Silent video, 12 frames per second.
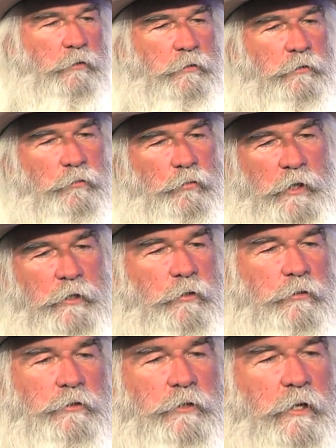the
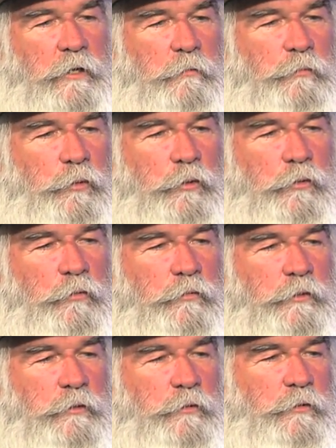records kind of proved
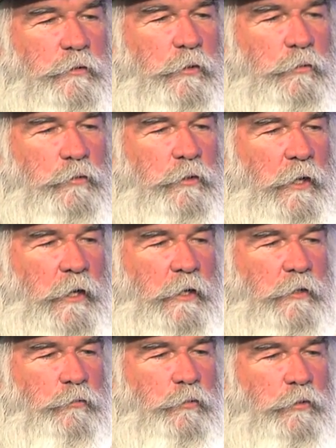that those
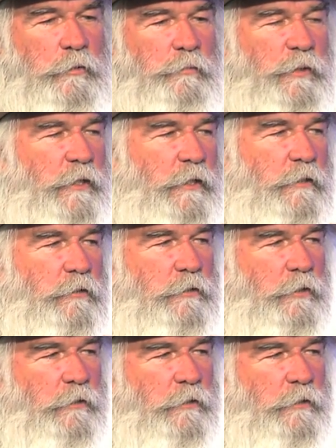guys were the best.